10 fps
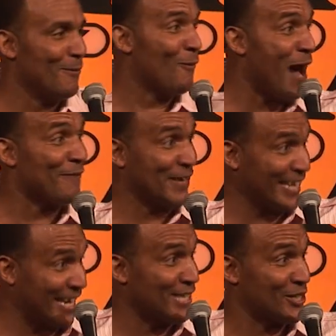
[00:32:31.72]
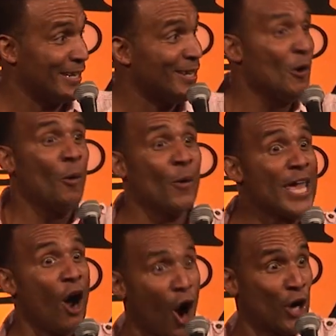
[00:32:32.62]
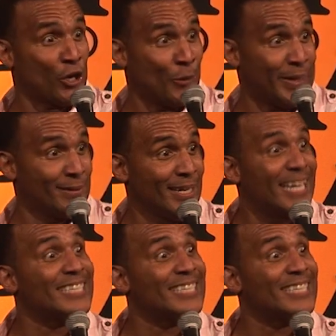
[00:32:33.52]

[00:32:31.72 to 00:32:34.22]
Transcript: me and my wife in the kitchen, we arguing